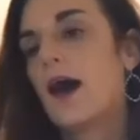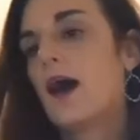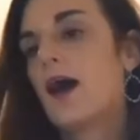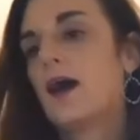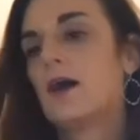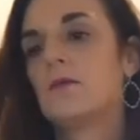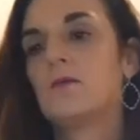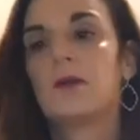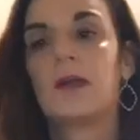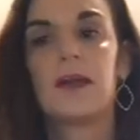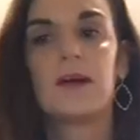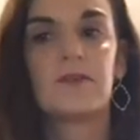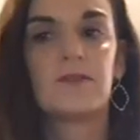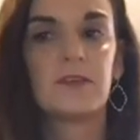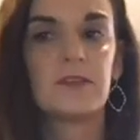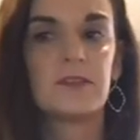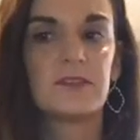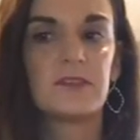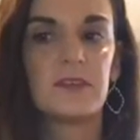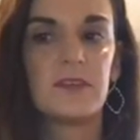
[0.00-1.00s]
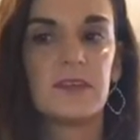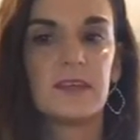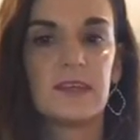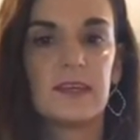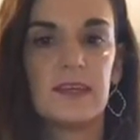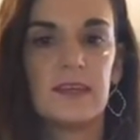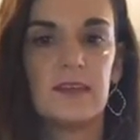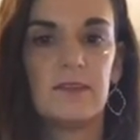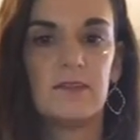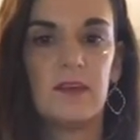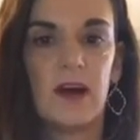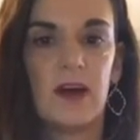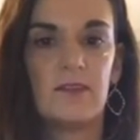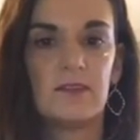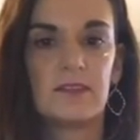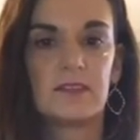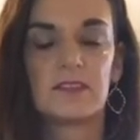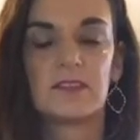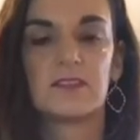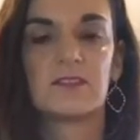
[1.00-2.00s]
When I first started getting
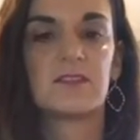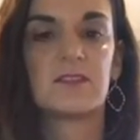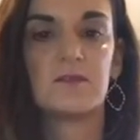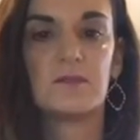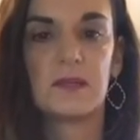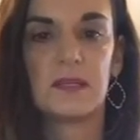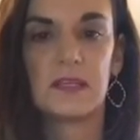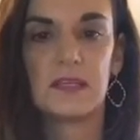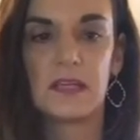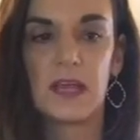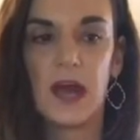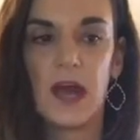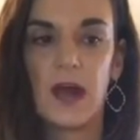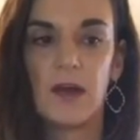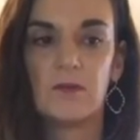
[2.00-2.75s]
involved with social media,